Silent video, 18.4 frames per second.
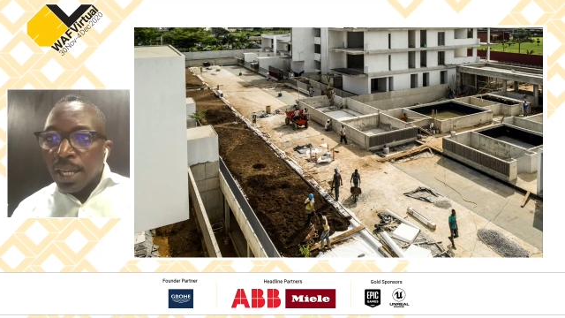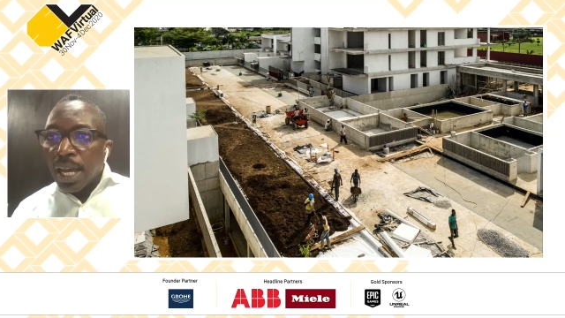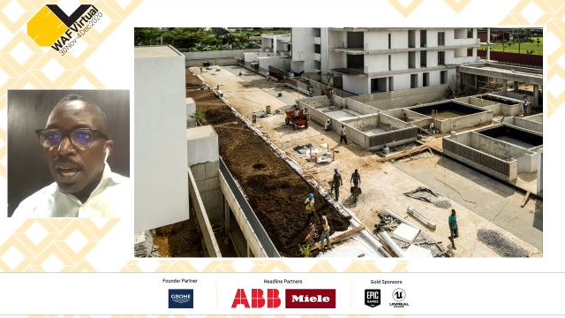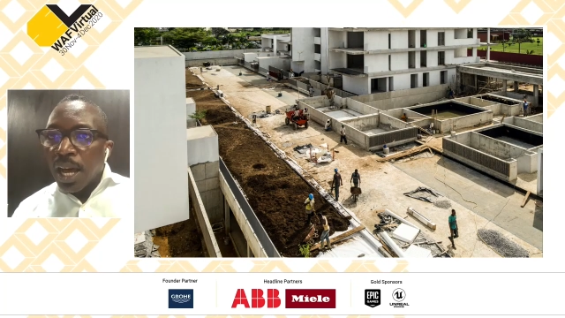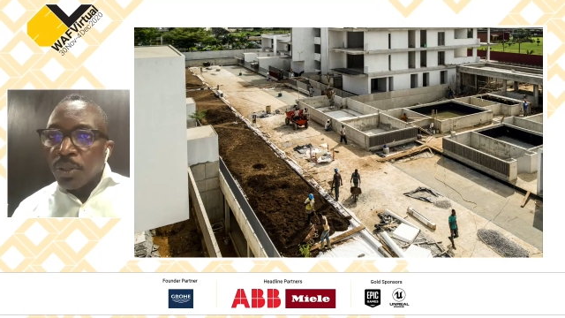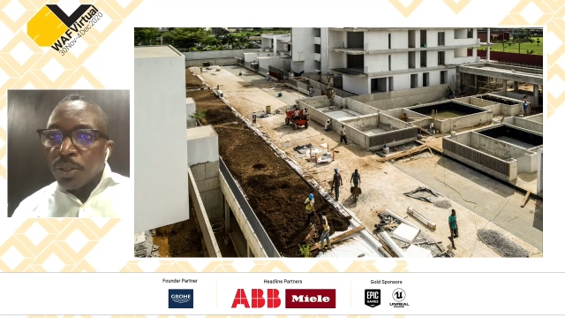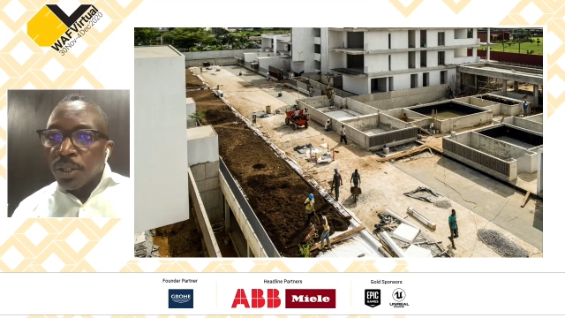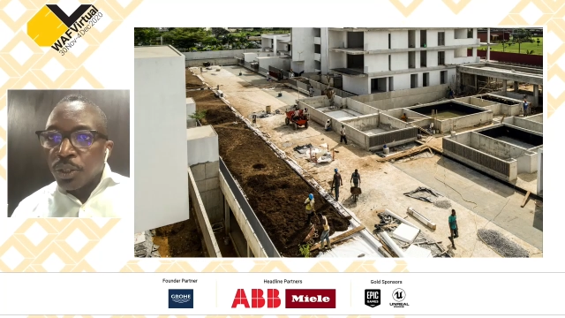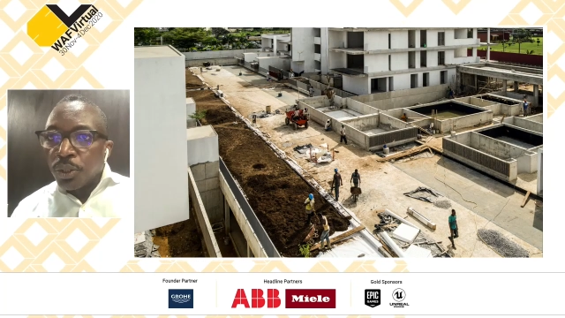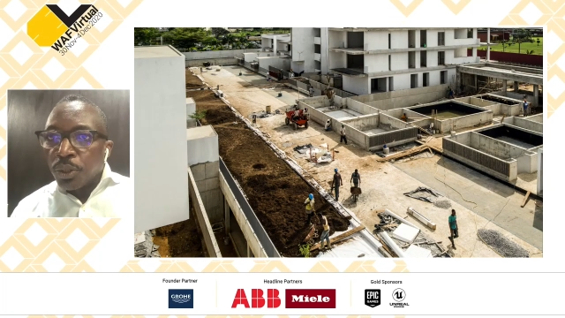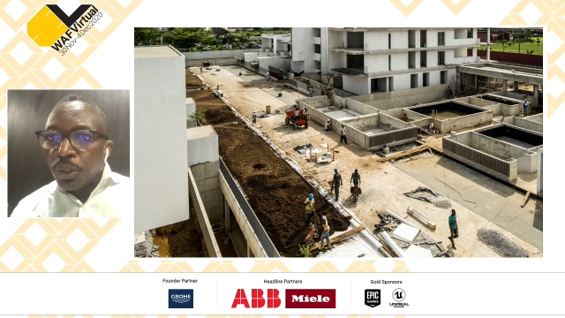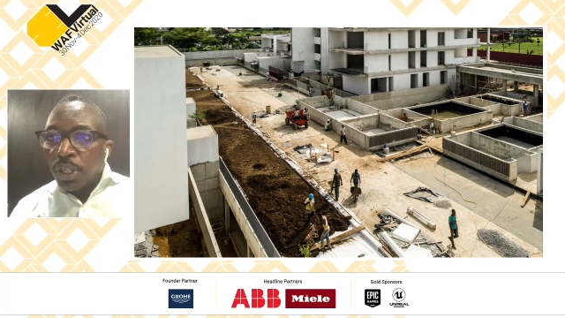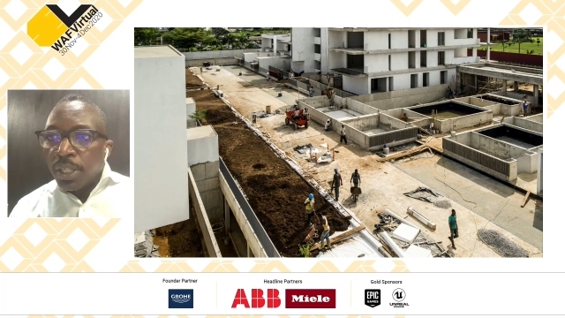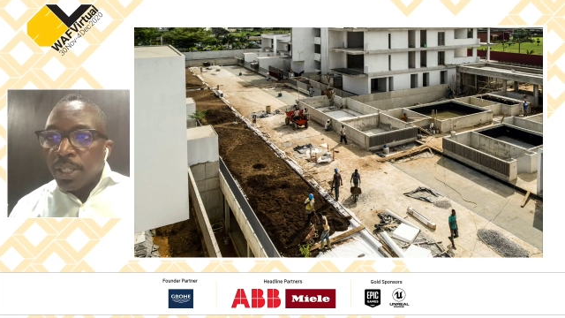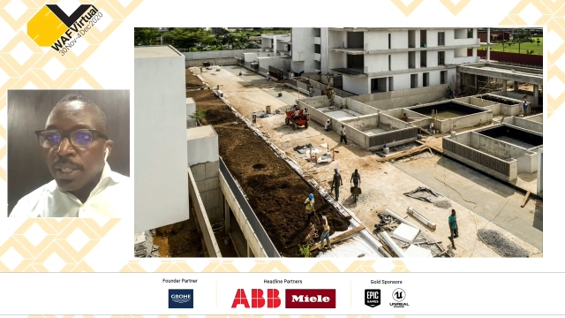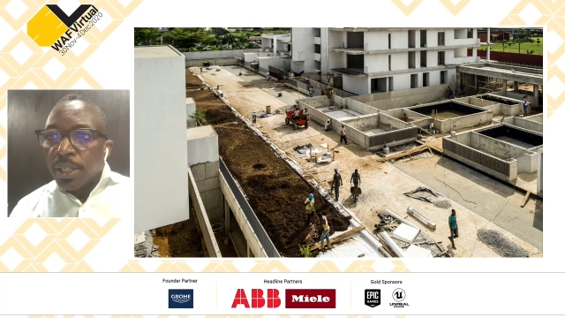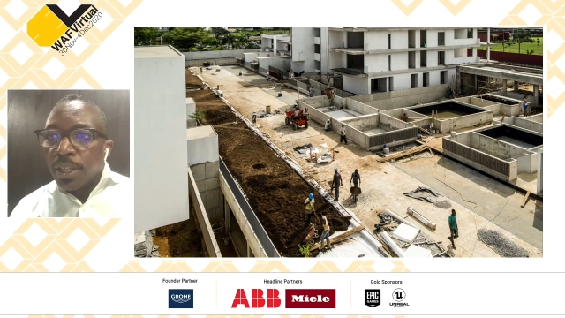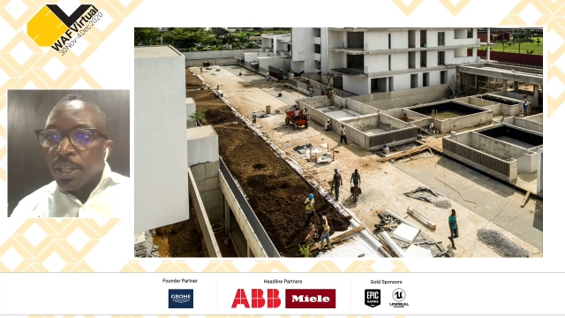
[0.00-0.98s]
houses
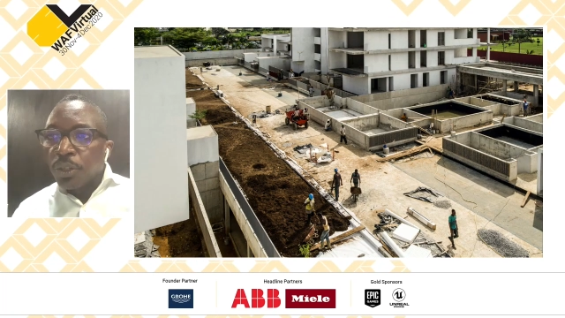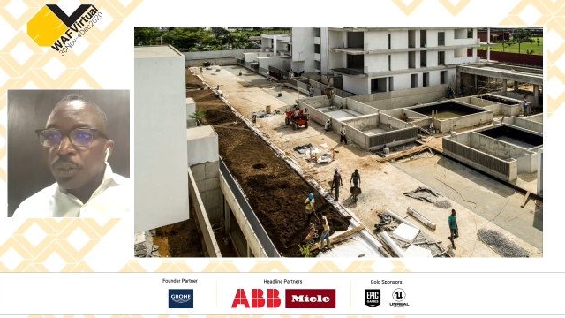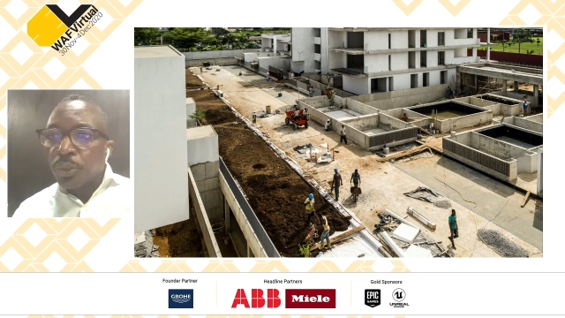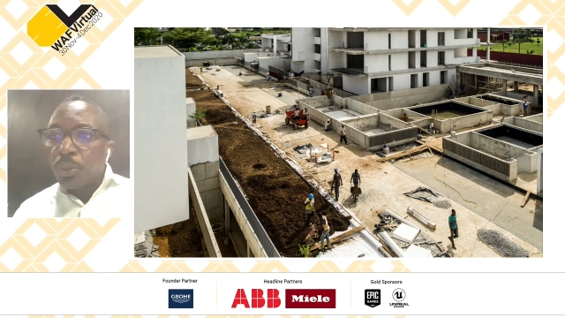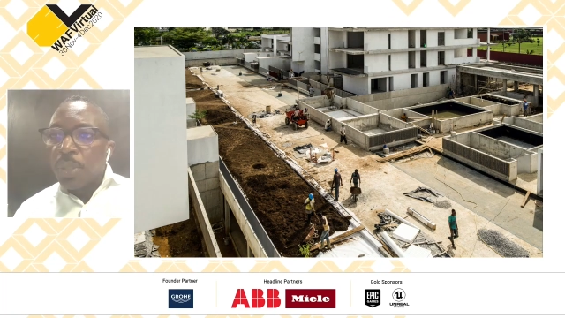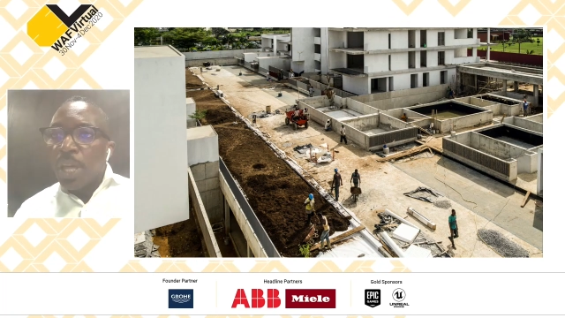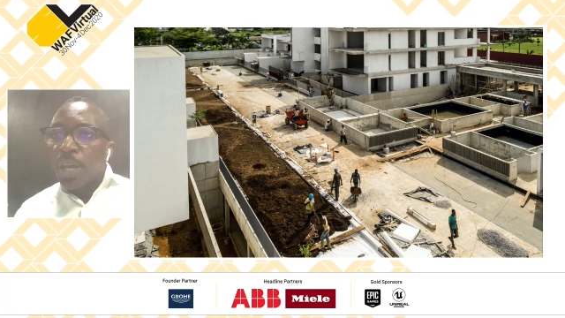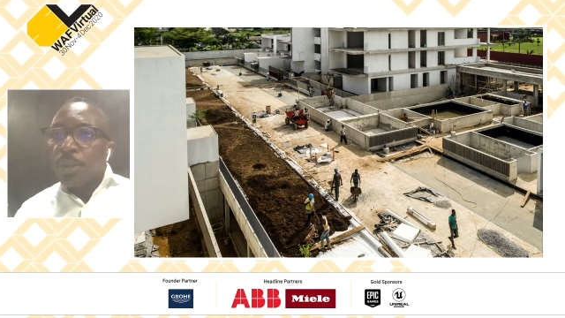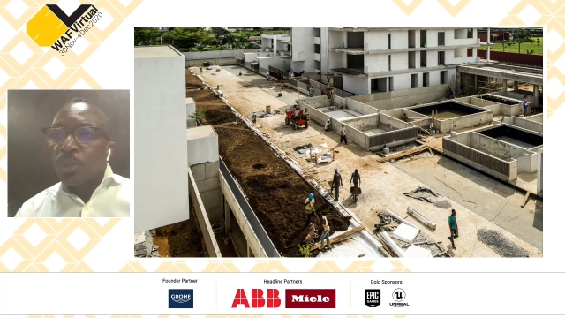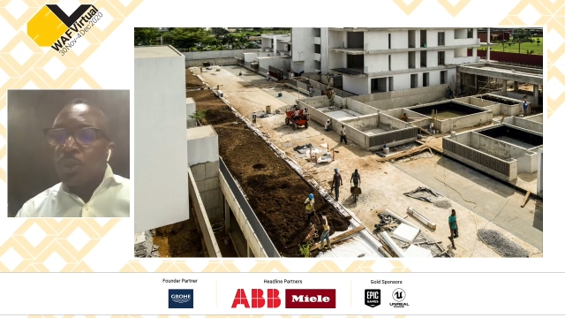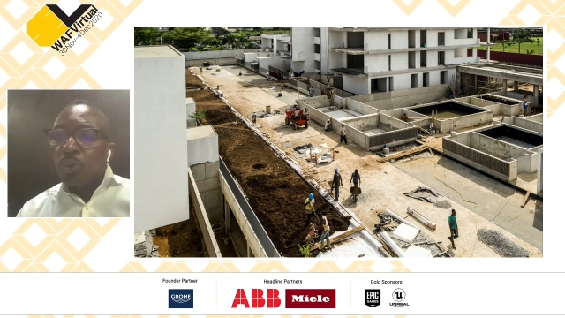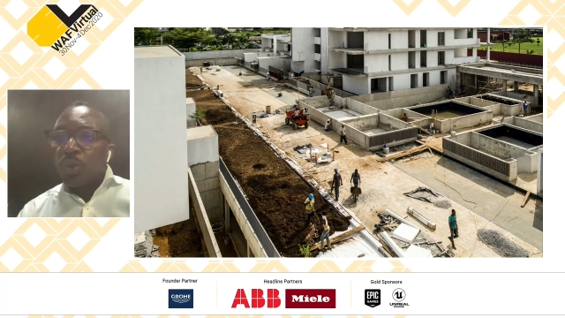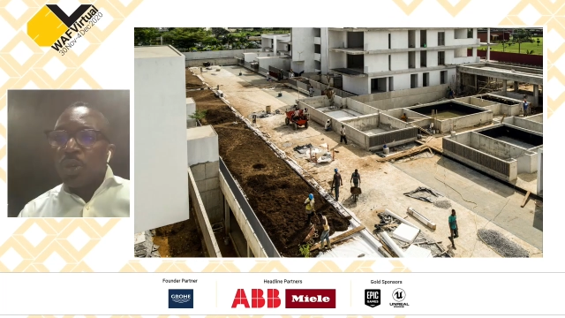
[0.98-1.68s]
usually sit on 2,000